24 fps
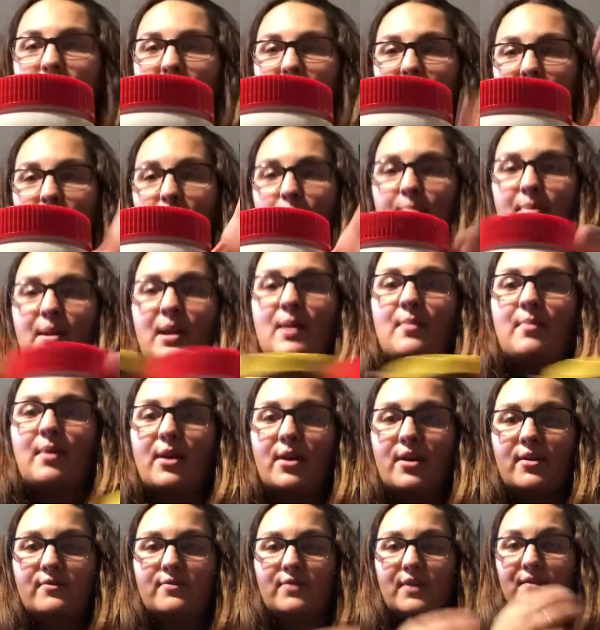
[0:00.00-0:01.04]
make peanut
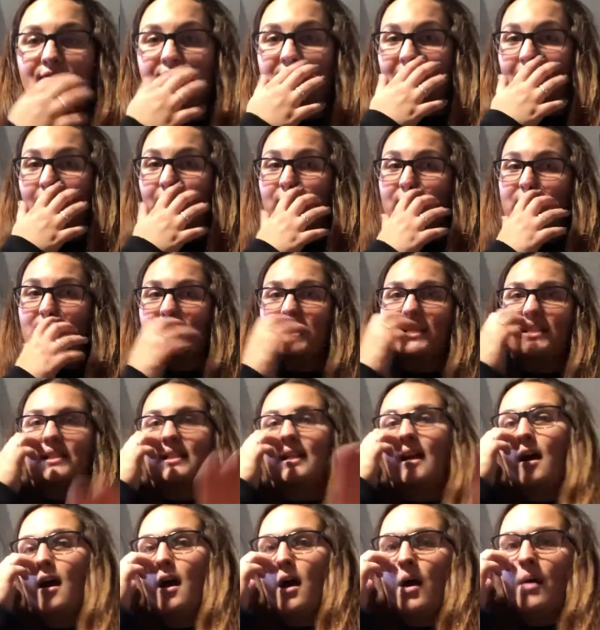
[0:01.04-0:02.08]
butter and fluff sandwiches,
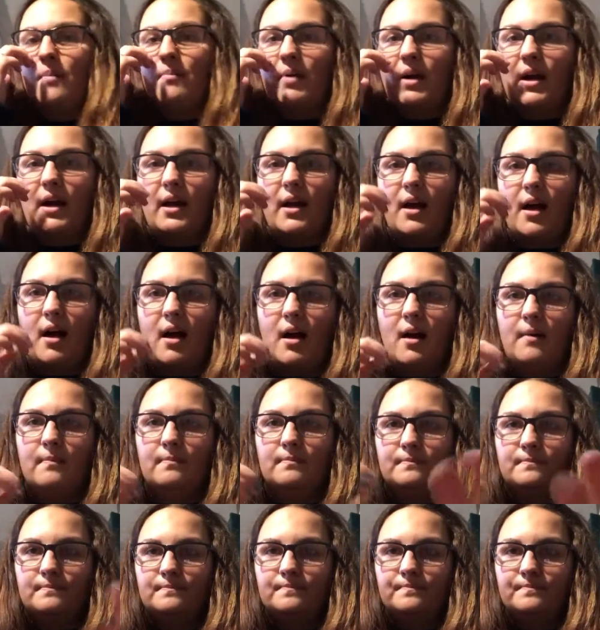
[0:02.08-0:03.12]
but
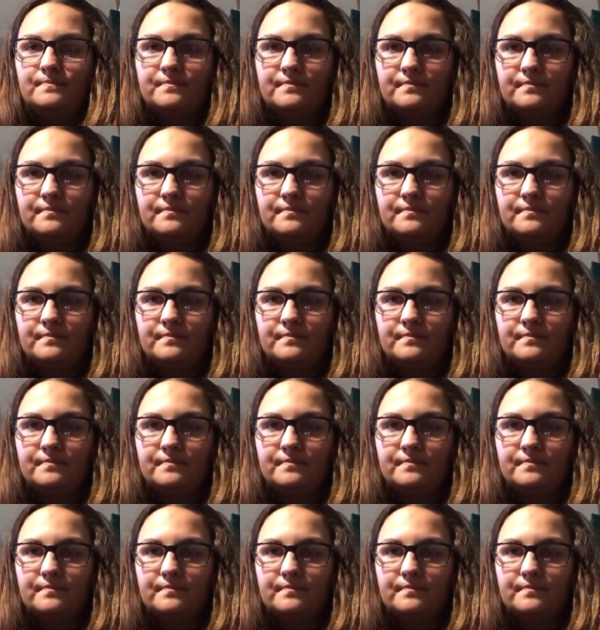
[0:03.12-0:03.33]
um,